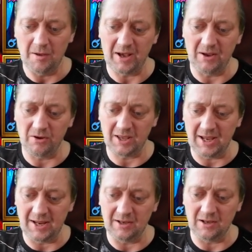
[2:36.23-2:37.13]
about
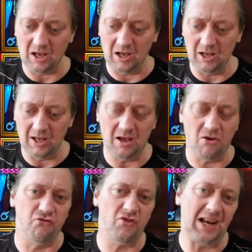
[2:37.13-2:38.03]
getting
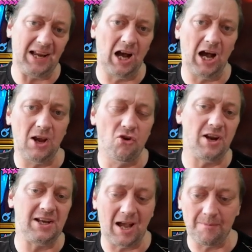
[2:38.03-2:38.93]
a really high
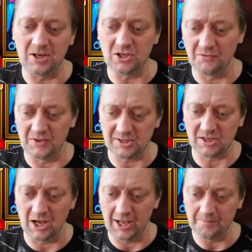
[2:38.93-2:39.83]
crit damage on
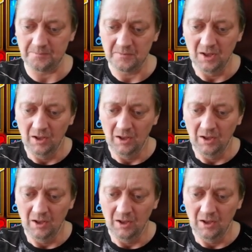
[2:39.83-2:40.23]
this guy.